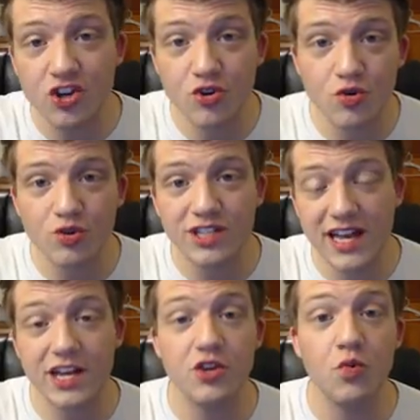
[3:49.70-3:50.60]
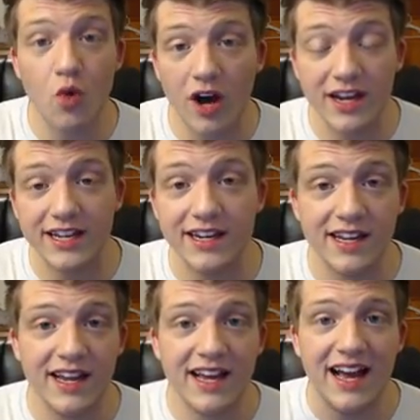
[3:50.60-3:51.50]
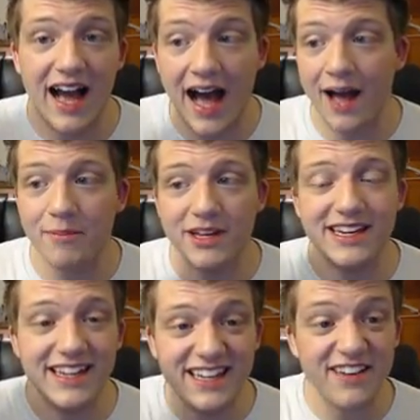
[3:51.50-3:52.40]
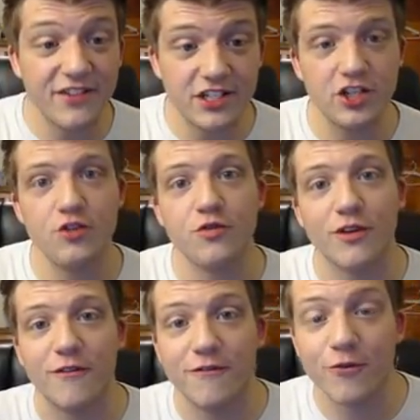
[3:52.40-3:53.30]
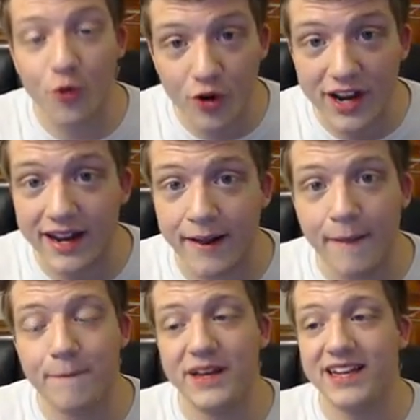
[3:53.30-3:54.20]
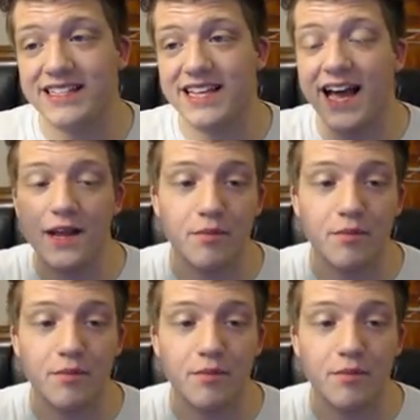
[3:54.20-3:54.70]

you said you wanted I'm gonna give it to you for free because I